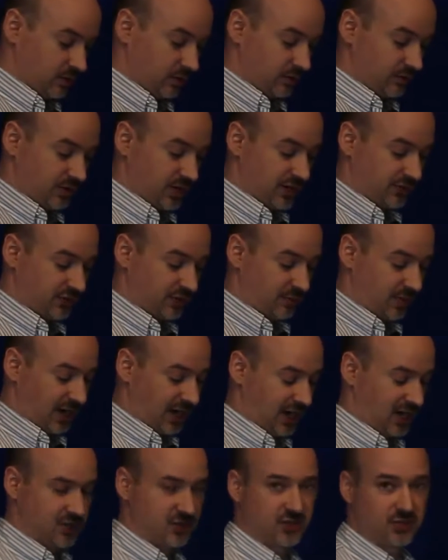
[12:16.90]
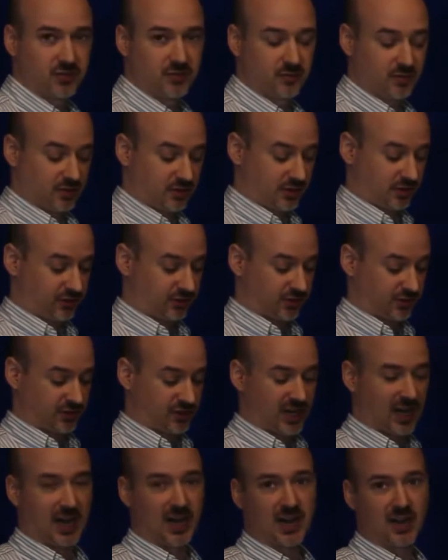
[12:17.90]
Test a badge. This does
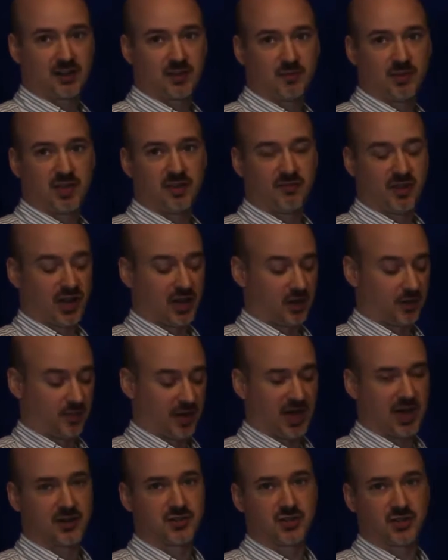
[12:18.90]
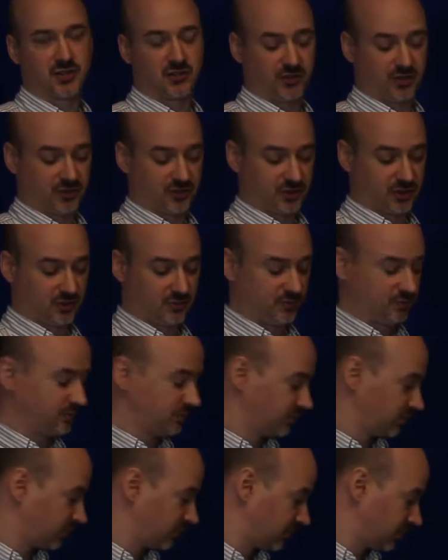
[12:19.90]
not have to be a valid badge in the system.
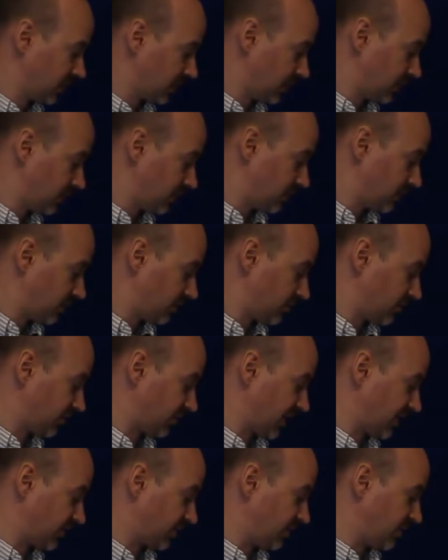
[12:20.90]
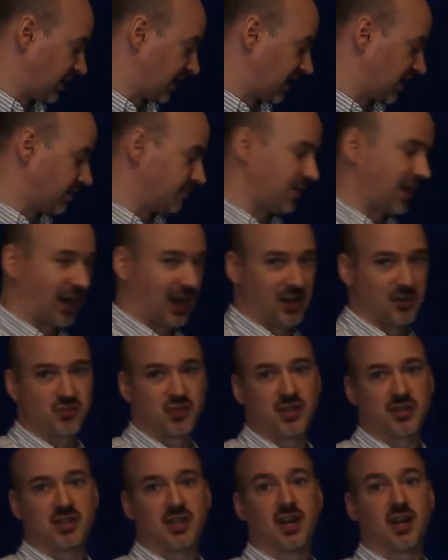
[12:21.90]
It just has to be any badge
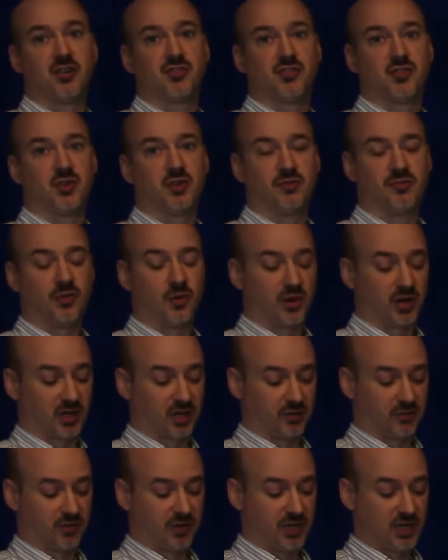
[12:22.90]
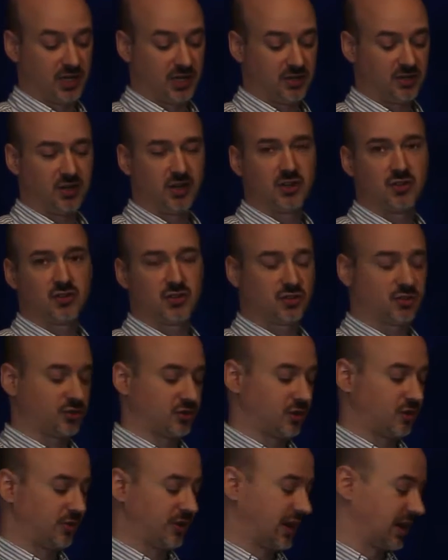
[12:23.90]
that the RC04 can read, just
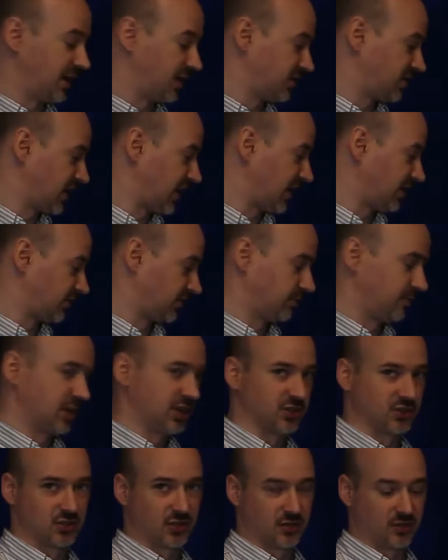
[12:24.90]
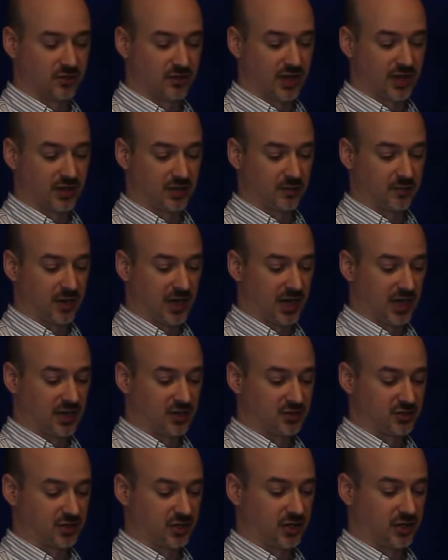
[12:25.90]
so that it tests to make sure that the
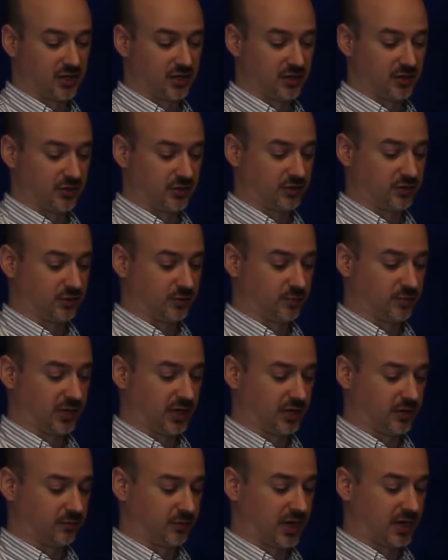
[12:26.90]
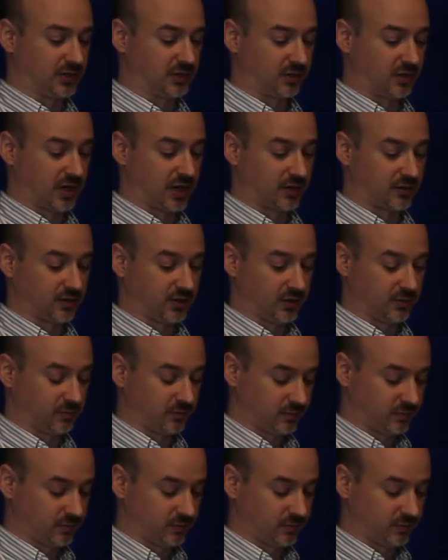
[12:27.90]
badge is being read correctly.